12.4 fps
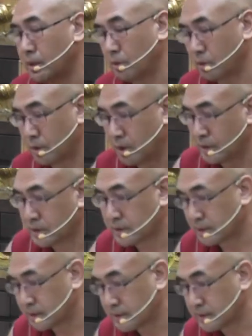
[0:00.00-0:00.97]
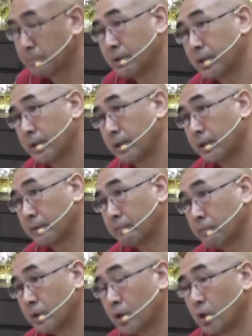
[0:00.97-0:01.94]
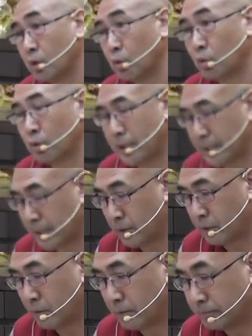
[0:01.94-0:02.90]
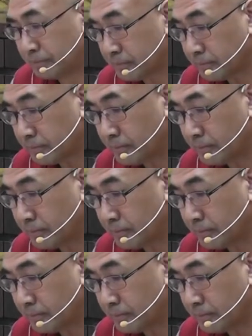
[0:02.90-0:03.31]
you know, things separately. Look like, you know,